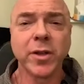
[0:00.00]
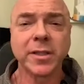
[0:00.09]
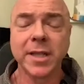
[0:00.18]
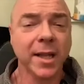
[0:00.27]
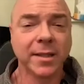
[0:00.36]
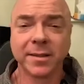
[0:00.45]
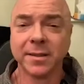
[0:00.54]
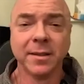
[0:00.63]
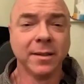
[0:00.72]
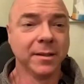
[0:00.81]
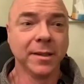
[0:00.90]
night,
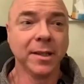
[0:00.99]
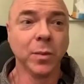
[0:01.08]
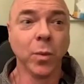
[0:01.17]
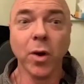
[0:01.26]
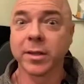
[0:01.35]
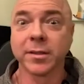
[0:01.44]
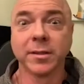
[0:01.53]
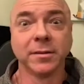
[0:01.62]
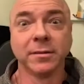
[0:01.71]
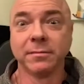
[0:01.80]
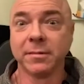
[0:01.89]
it worked.
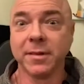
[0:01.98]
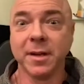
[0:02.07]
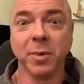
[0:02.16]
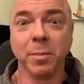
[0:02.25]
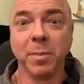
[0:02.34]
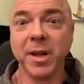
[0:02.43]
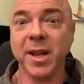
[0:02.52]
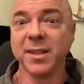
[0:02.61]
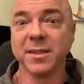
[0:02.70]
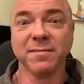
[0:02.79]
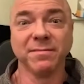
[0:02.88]
I prepared
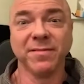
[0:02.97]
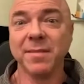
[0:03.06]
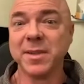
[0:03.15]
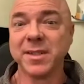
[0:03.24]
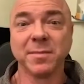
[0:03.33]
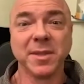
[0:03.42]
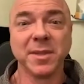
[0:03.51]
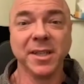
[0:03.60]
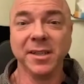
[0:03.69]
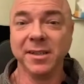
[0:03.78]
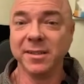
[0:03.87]
some 5 minutes of
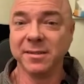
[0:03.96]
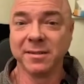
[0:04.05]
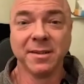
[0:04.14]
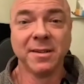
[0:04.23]
material